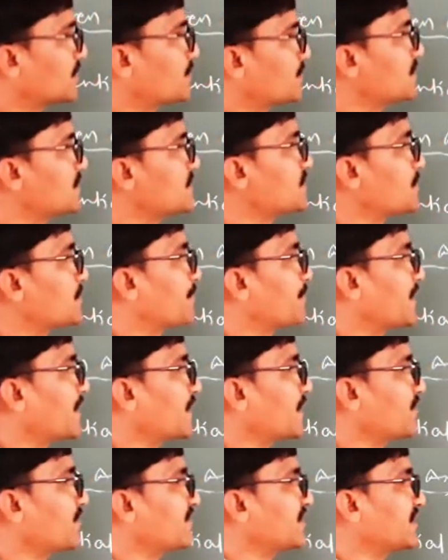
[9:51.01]
It means the
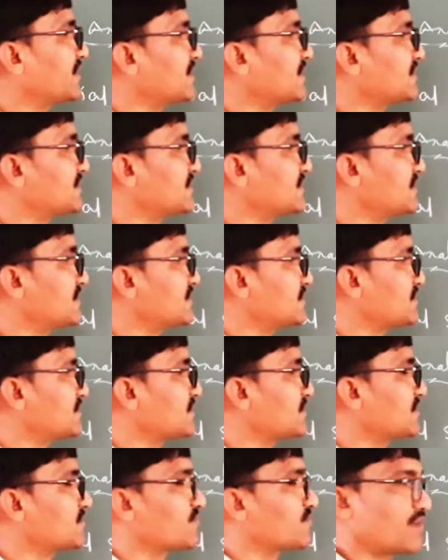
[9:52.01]
break-even
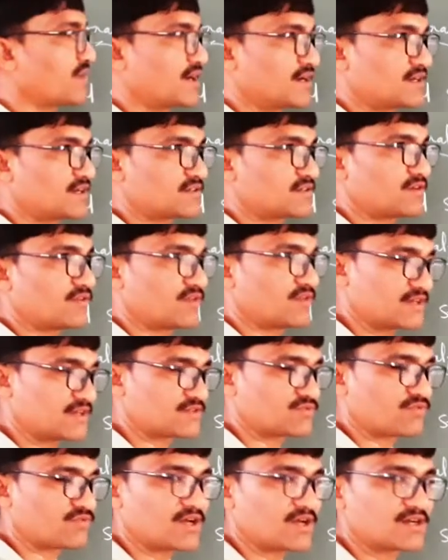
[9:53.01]
analysis has
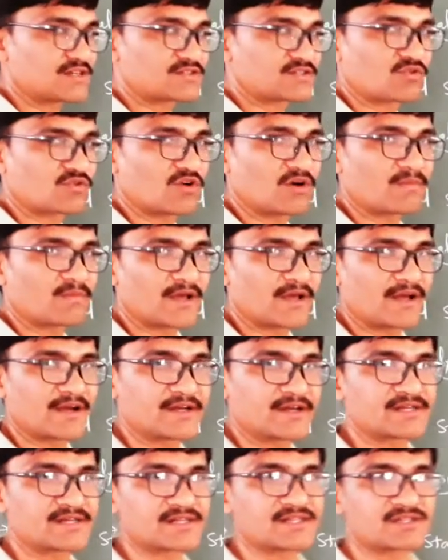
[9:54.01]
wider scope,
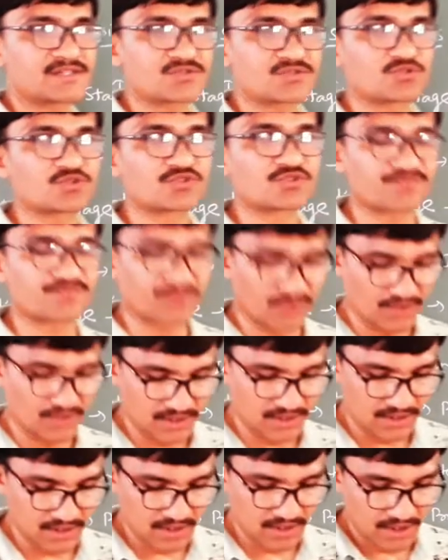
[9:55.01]
and it is useful
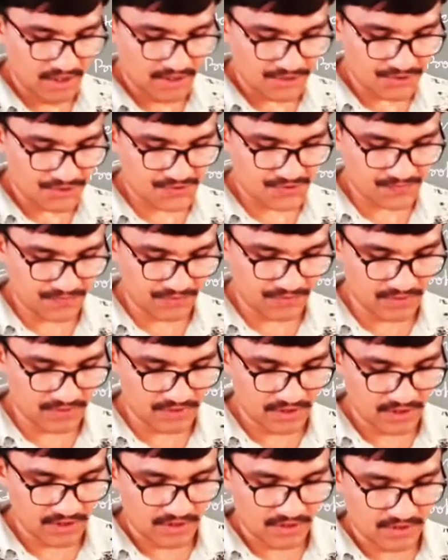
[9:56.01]

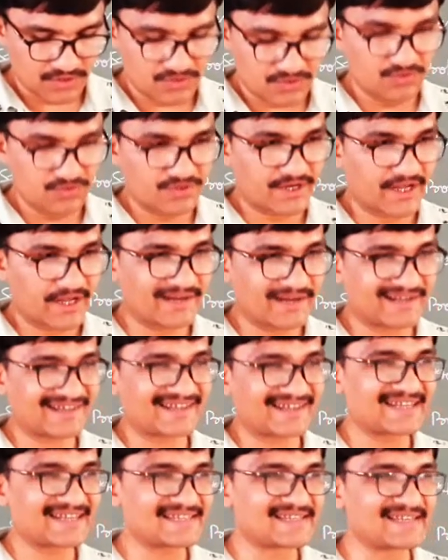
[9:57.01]
to
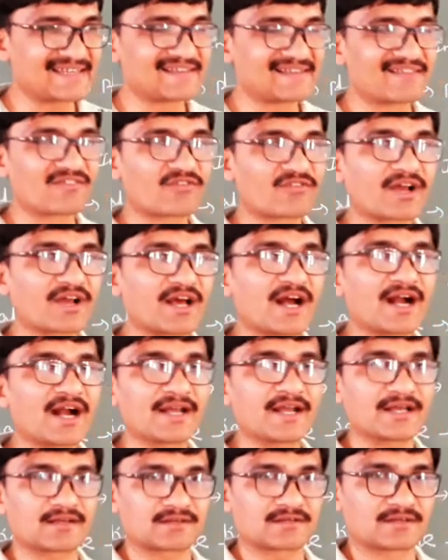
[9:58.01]
take decision
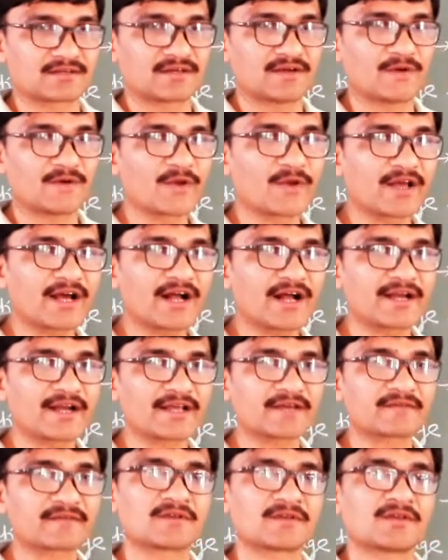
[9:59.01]

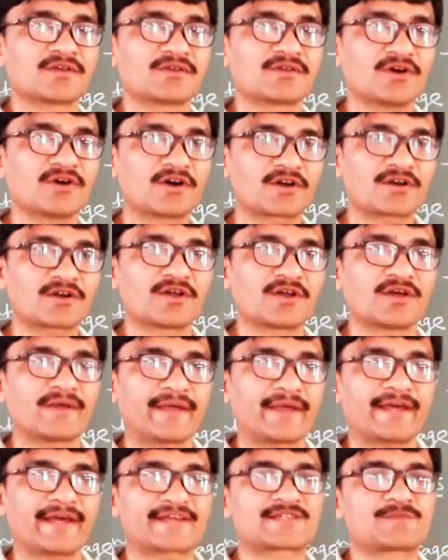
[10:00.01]
regarding
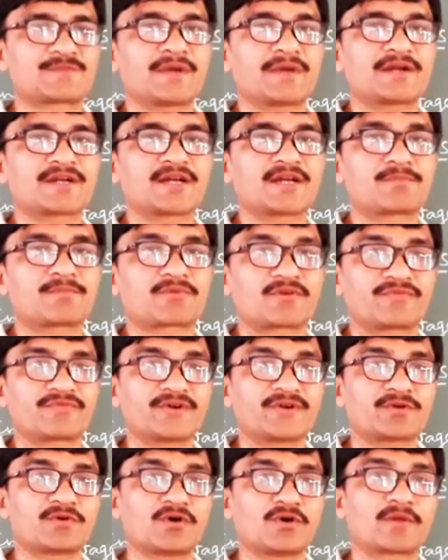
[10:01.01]
your expected
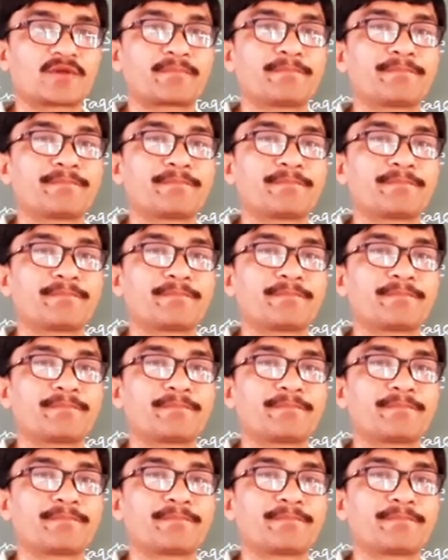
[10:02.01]
profit or